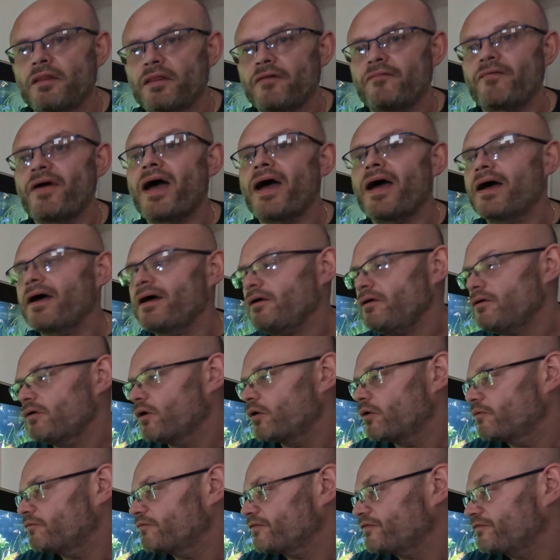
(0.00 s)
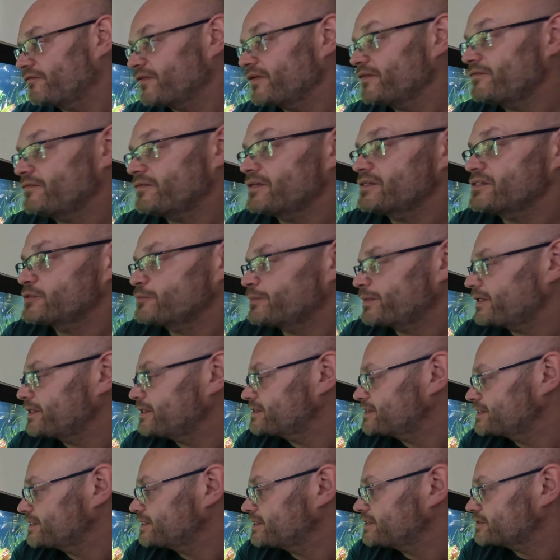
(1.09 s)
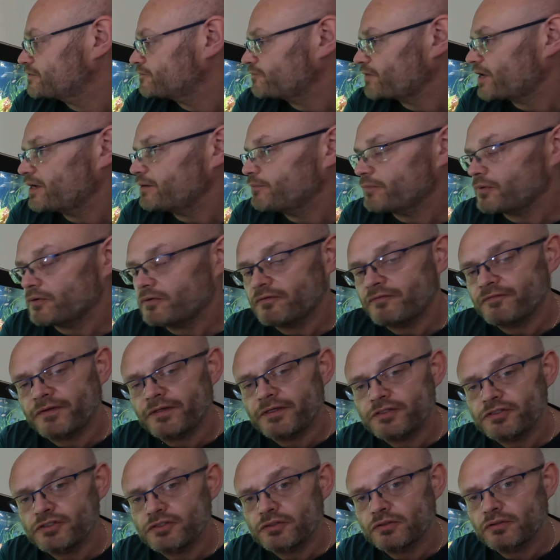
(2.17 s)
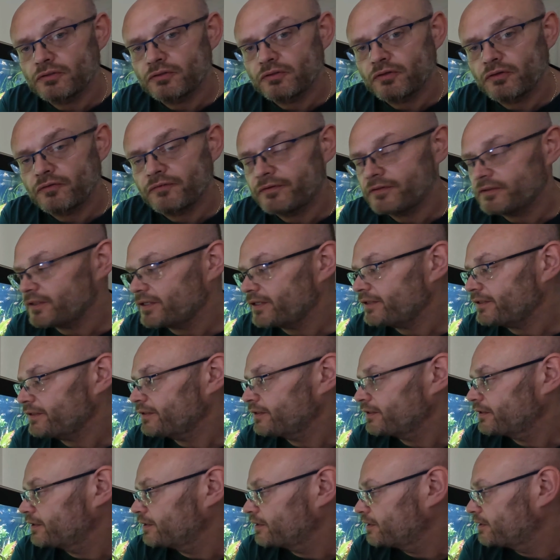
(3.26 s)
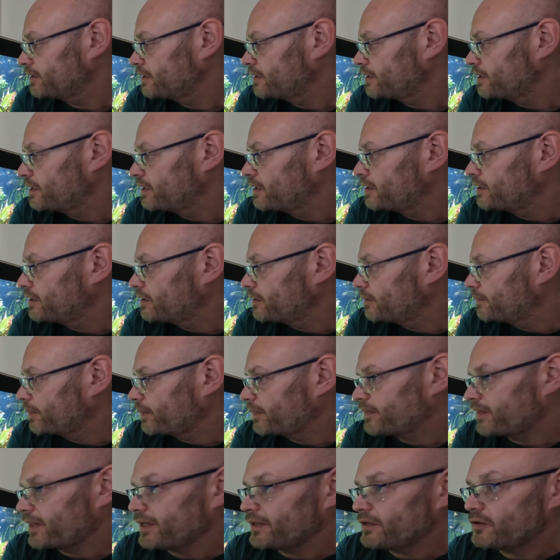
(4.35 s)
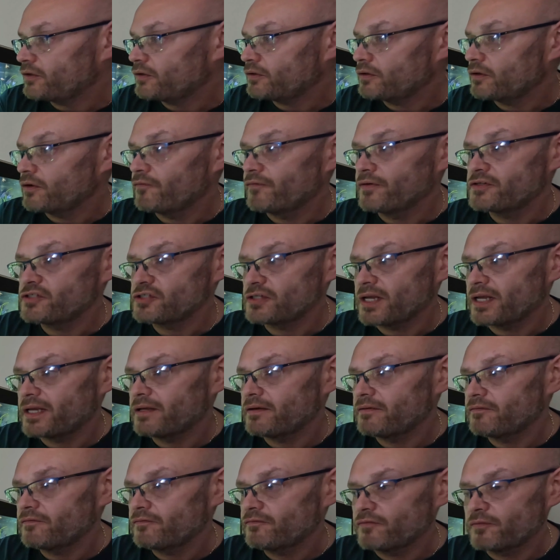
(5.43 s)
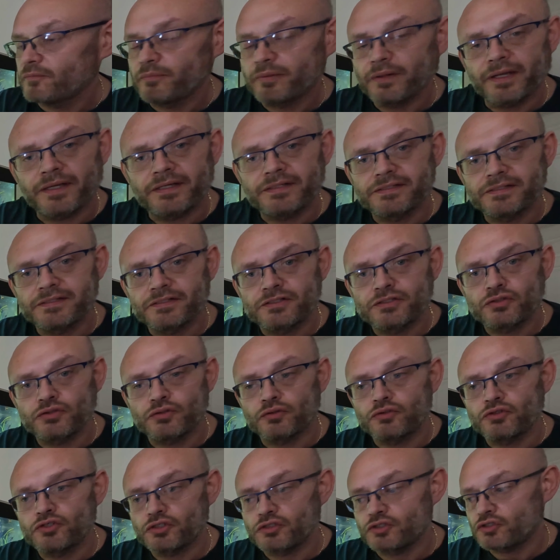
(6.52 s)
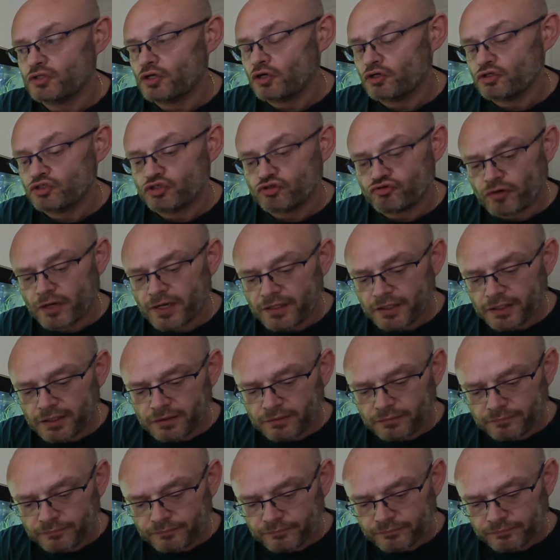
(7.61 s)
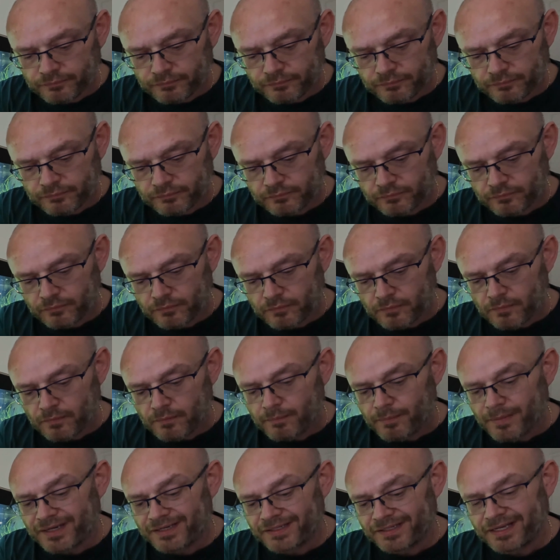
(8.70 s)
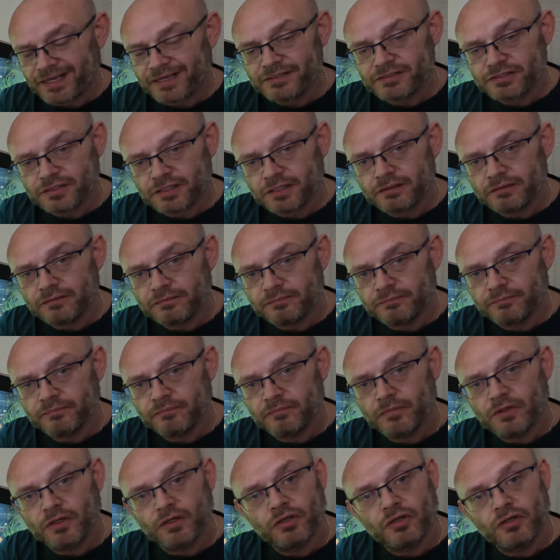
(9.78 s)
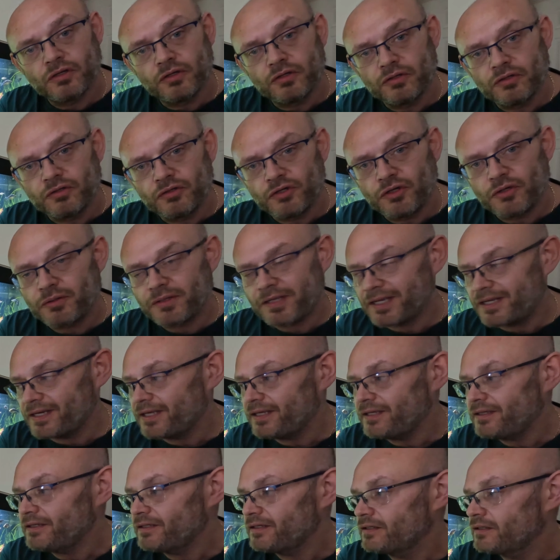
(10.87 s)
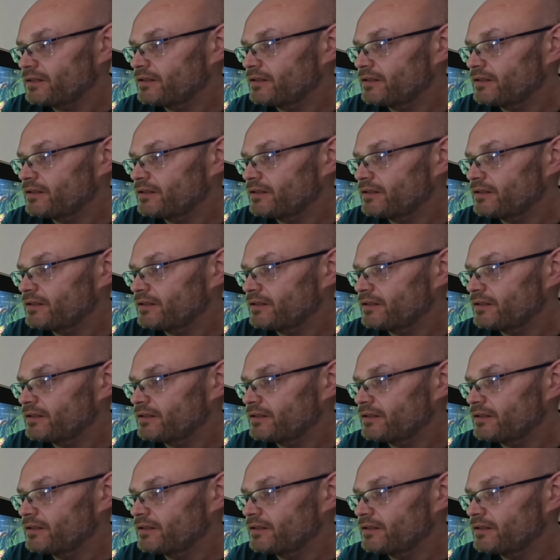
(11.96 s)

There are over 50 species of rainbowfish currently. They originate from places such as Australia, Madagascar, New Guinea,